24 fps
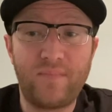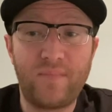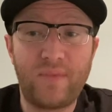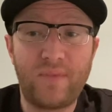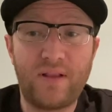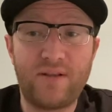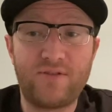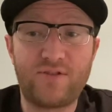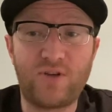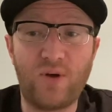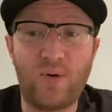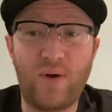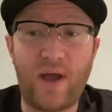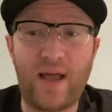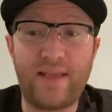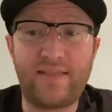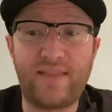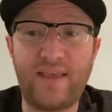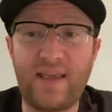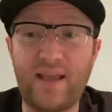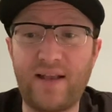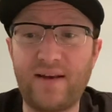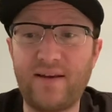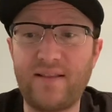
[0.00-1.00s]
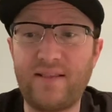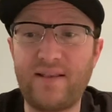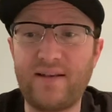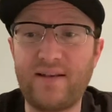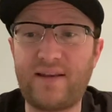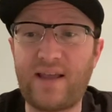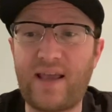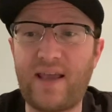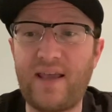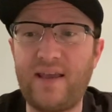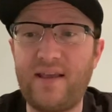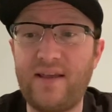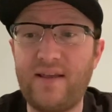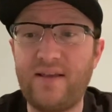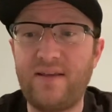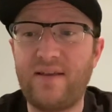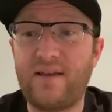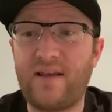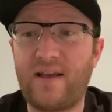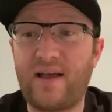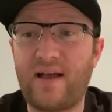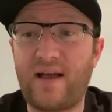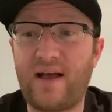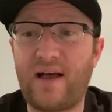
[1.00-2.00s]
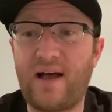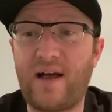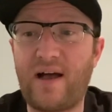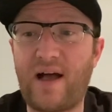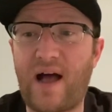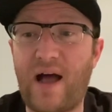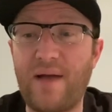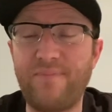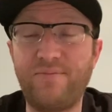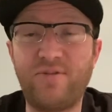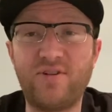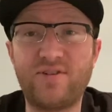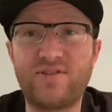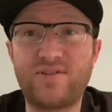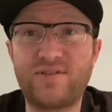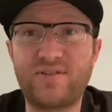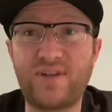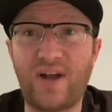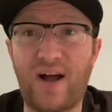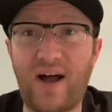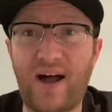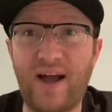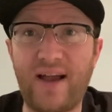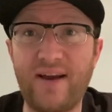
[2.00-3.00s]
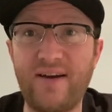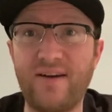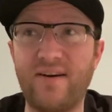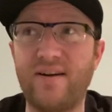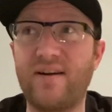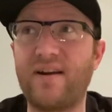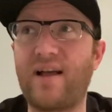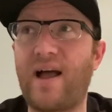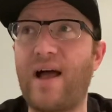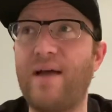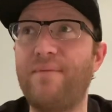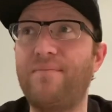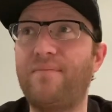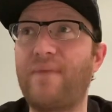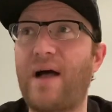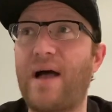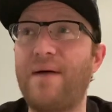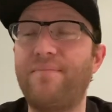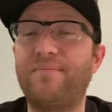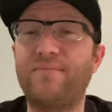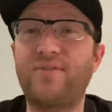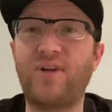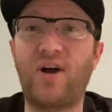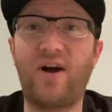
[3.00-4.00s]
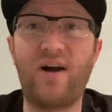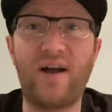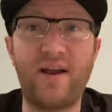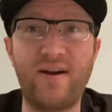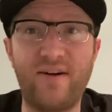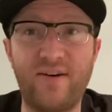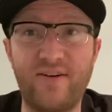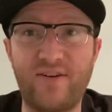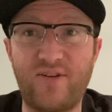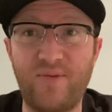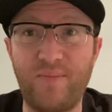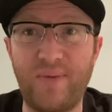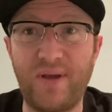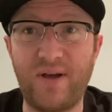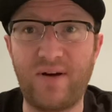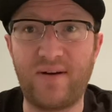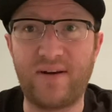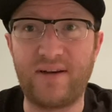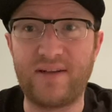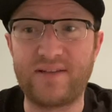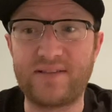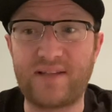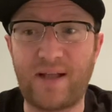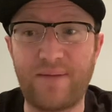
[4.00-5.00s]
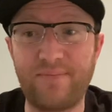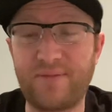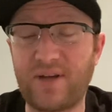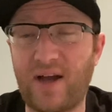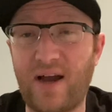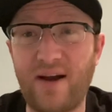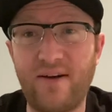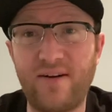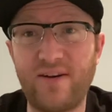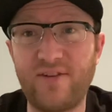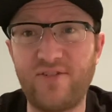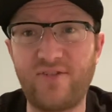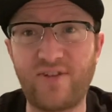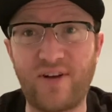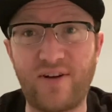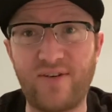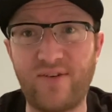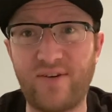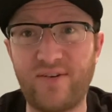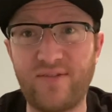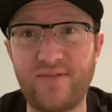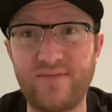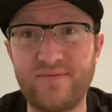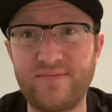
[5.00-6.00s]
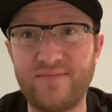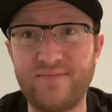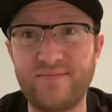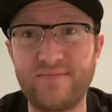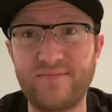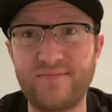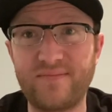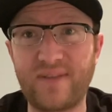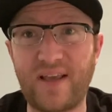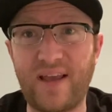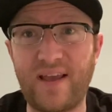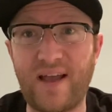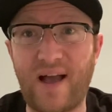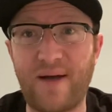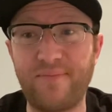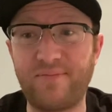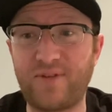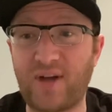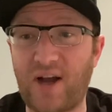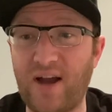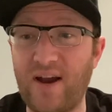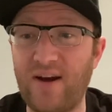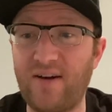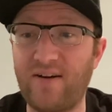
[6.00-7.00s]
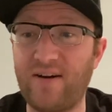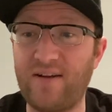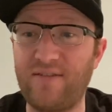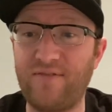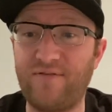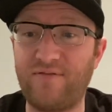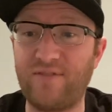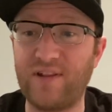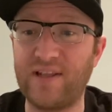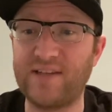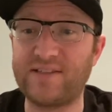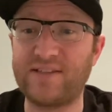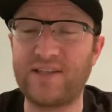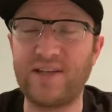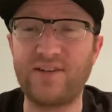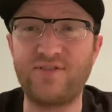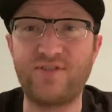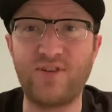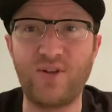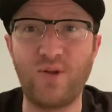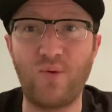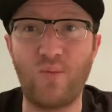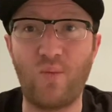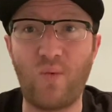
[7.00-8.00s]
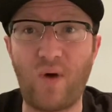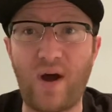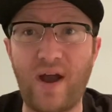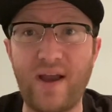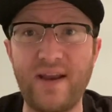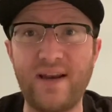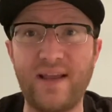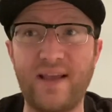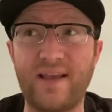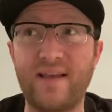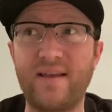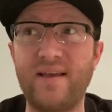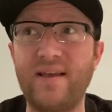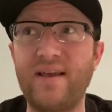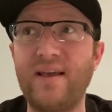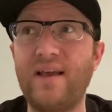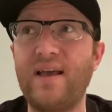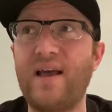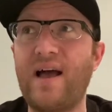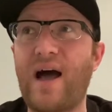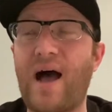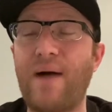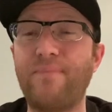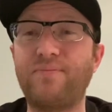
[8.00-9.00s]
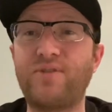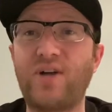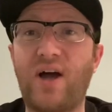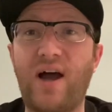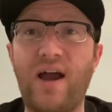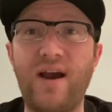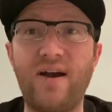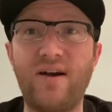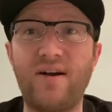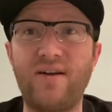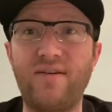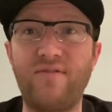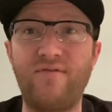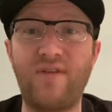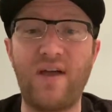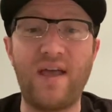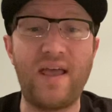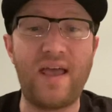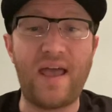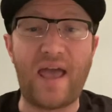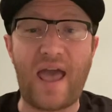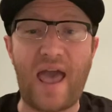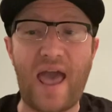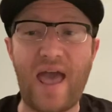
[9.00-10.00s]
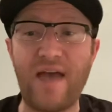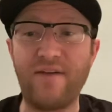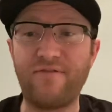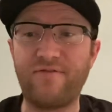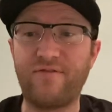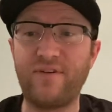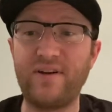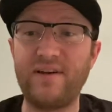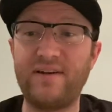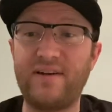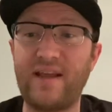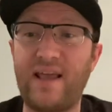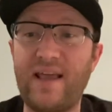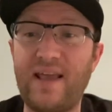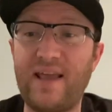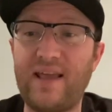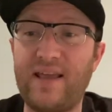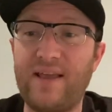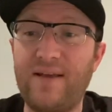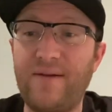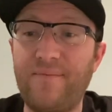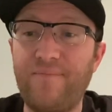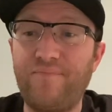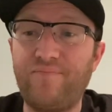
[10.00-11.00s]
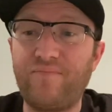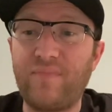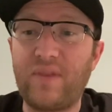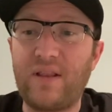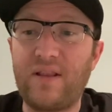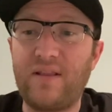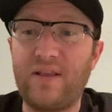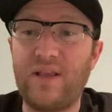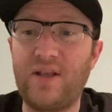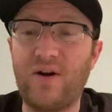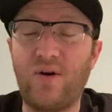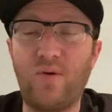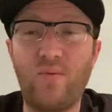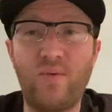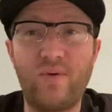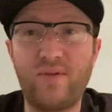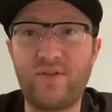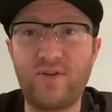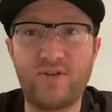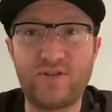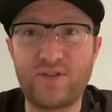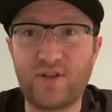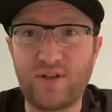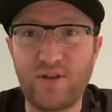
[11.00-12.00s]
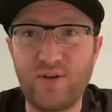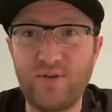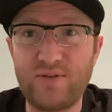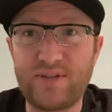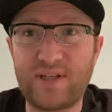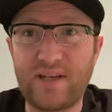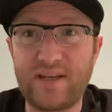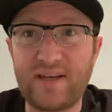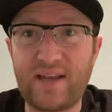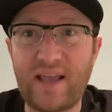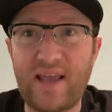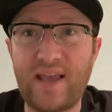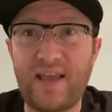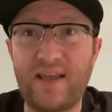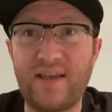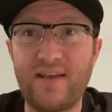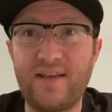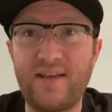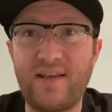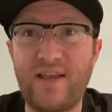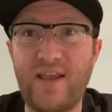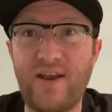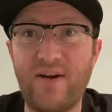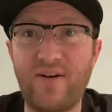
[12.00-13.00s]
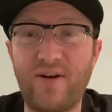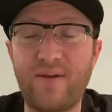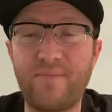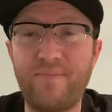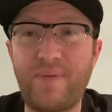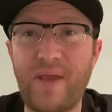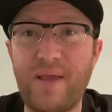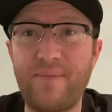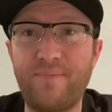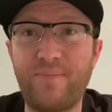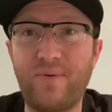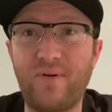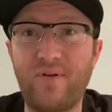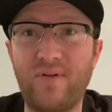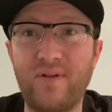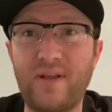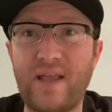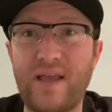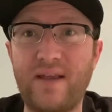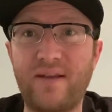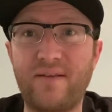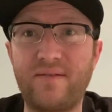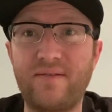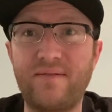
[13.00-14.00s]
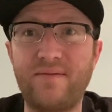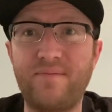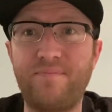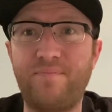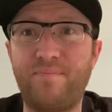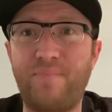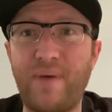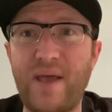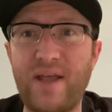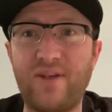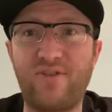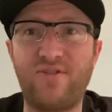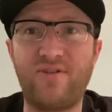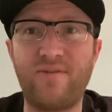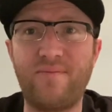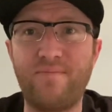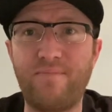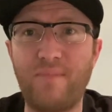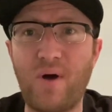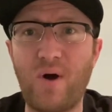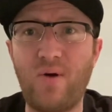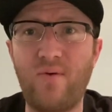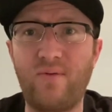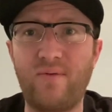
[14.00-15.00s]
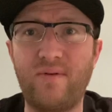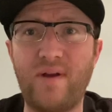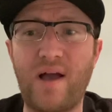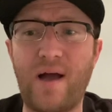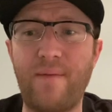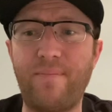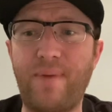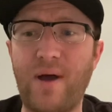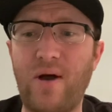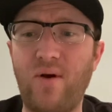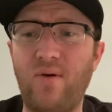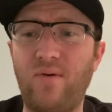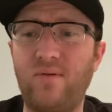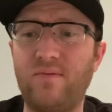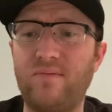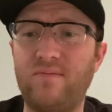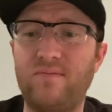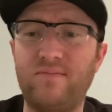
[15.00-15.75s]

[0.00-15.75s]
So at the end of the day, I'm just tired. I'm tired, to be honest. I'm tired in general. Okay. I'm tired of listening to the whining. I'm tired of every day, you know, there's a losing day, hearing people like bitch and moan about